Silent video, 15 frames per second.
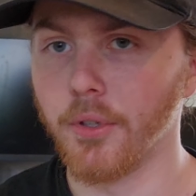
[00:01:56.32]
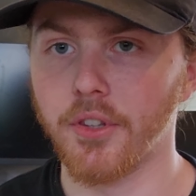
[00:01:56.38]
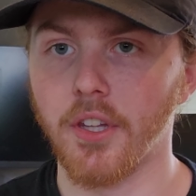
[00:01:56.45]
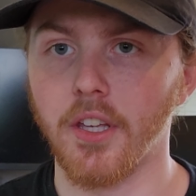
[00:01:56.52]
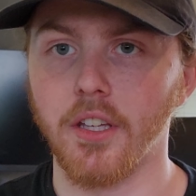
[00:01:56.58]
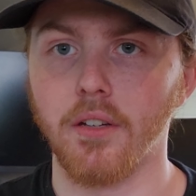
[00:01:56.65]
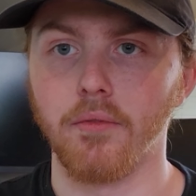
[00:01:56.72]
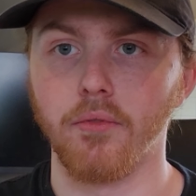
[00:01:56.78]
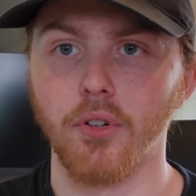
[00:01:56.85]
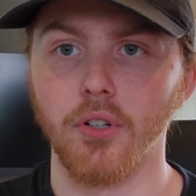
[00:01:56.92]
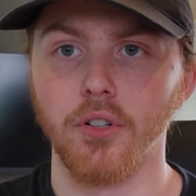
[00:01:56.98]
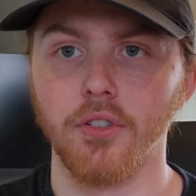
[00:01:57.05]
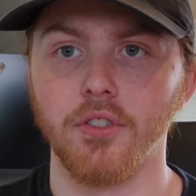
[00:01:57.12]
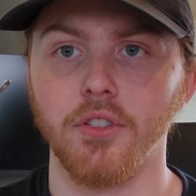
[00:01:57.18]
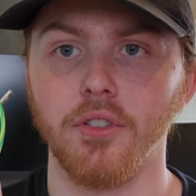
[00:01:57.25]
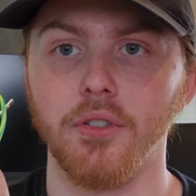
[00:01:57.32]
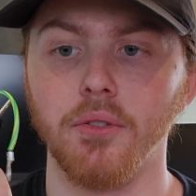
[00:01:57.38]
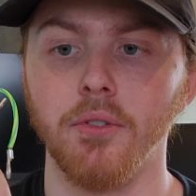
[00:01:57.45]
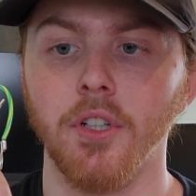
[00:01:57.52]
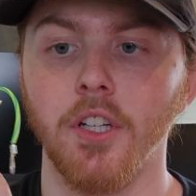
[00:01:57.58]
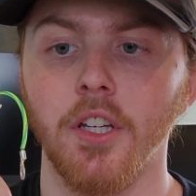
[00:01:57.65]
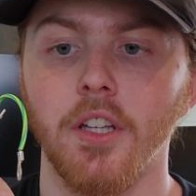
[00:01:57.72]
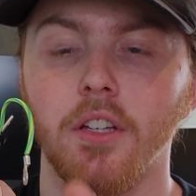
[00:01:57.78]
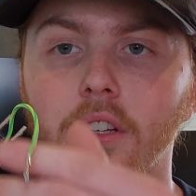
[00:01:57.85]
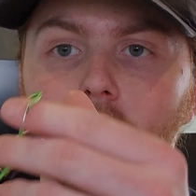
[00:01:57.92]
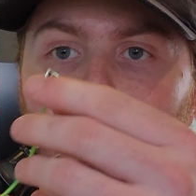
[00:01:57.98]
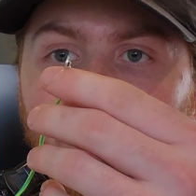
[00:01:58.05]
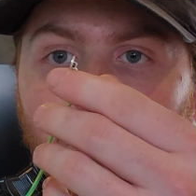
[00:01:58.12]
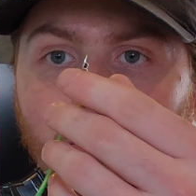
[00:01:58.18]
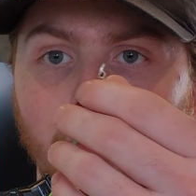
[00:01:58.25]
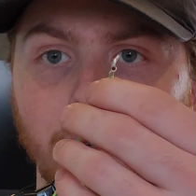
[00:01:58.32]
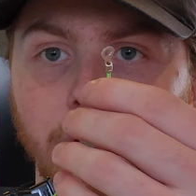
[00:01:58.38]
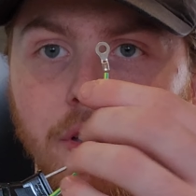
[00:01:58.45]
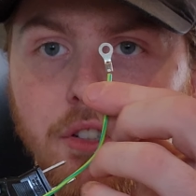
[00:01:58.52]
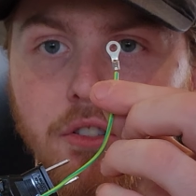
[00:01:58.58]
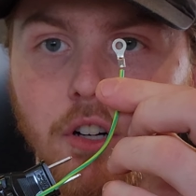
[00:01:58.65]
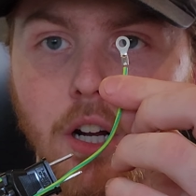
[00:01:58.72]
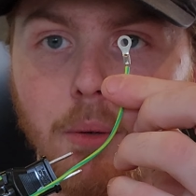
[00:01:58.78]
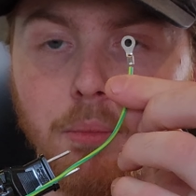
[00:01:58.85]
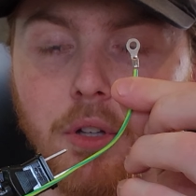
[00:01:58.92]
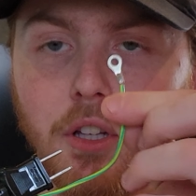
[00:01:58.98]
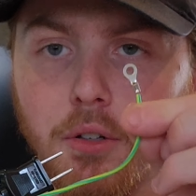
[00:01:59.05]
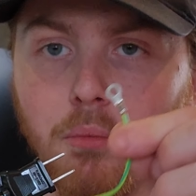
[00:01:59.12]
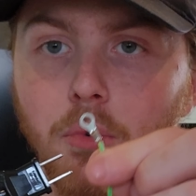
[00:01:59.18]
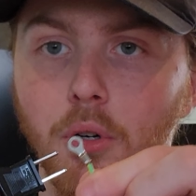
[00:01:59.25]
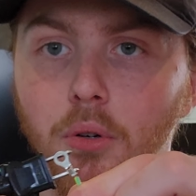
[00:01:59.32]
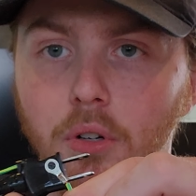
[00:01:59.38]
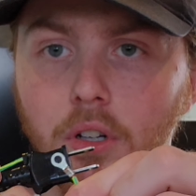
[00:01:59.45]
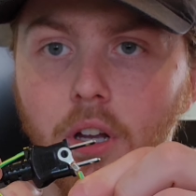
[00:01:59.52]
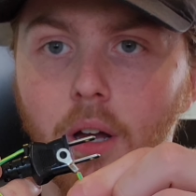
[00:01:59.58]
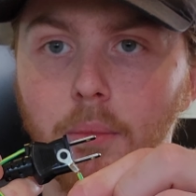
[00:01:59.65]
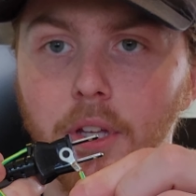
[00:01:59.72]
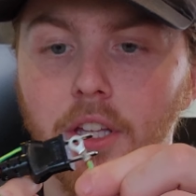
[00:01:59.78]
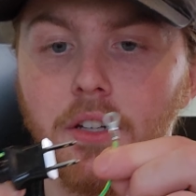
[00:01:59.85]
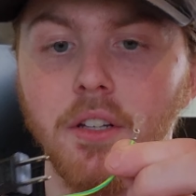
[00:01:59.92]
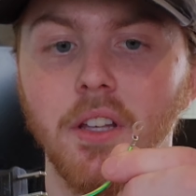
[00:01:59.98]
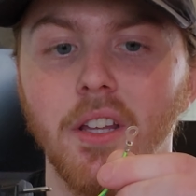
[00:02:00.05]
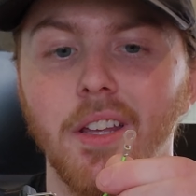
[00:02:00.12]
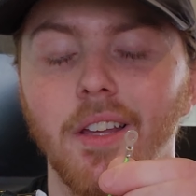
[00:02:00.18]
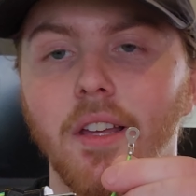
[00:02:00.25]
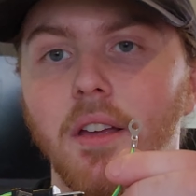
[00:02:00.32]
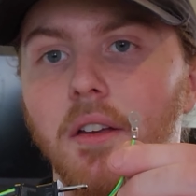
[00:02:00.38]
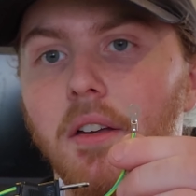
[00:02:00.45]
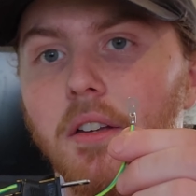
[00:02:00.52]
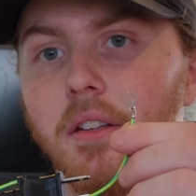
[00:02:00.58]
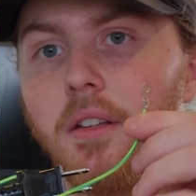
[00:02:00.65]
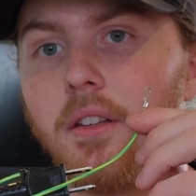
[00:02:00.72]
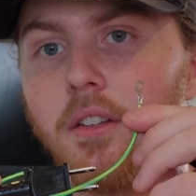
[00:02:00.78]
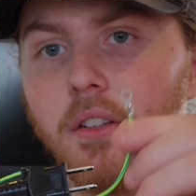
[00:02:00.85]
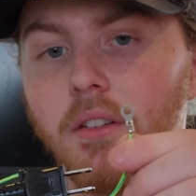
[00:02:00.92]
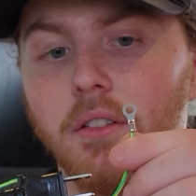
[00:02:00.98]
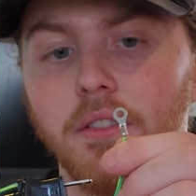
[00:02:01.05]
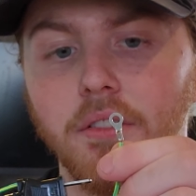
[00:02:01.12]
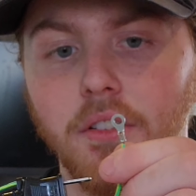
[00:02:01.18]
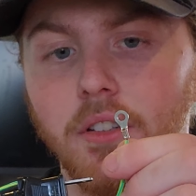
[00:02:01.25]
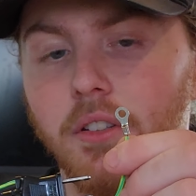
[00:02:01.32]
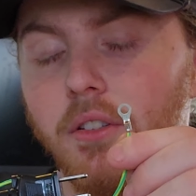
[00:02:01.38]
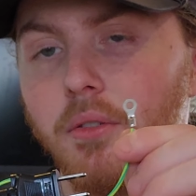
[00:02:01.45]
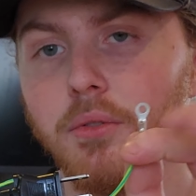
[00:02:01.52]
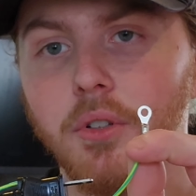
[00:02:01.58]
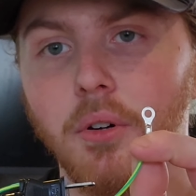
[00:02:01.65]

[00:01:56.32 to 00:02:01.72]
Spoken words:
with a converter too, where this ground plug will come in. You